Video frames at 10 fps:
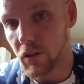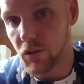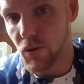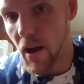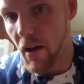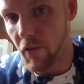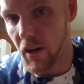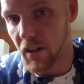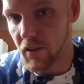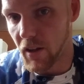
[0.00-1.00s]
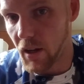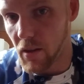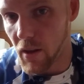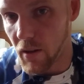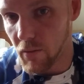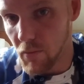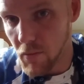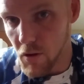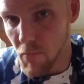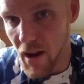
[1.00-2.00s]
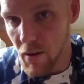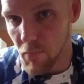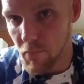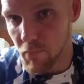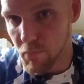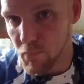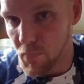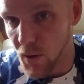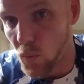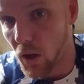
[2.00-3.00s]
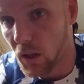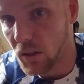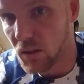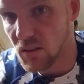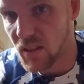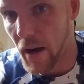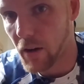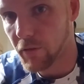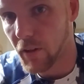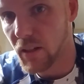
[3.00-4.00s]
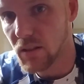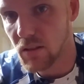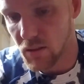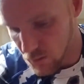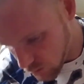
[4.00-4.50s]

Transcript: you have anything that you might be willing to sacrifice,